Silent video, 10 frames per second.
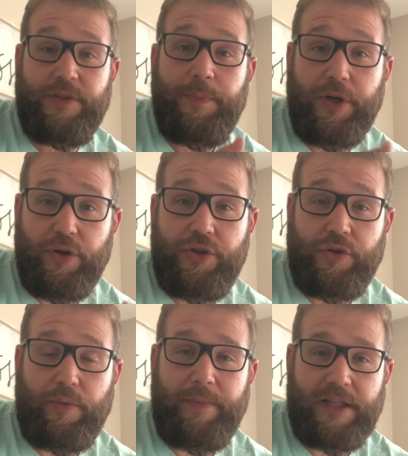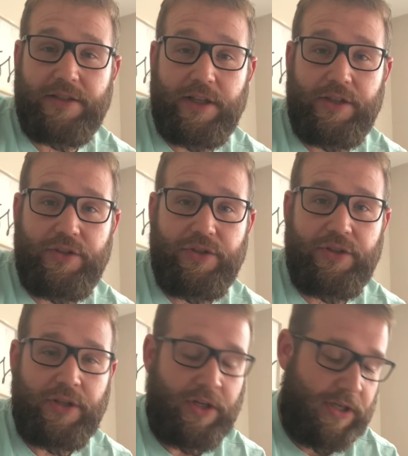spiritual message.
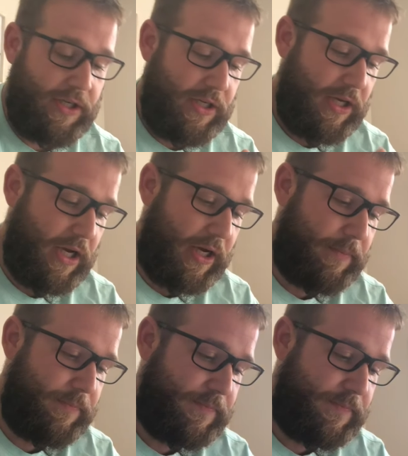Um,